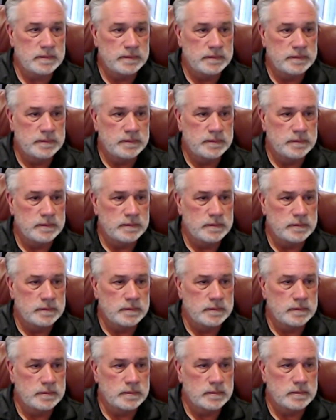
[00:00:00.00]

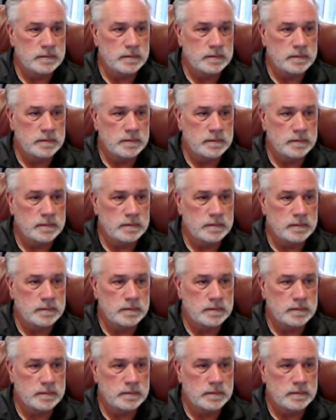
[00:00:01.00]

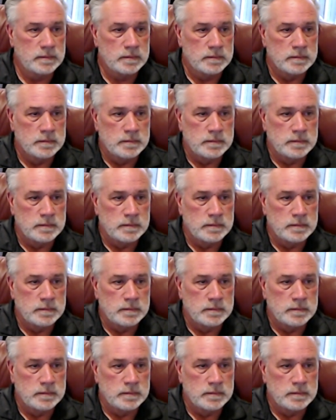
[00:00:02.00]
No one is speaking in this clip.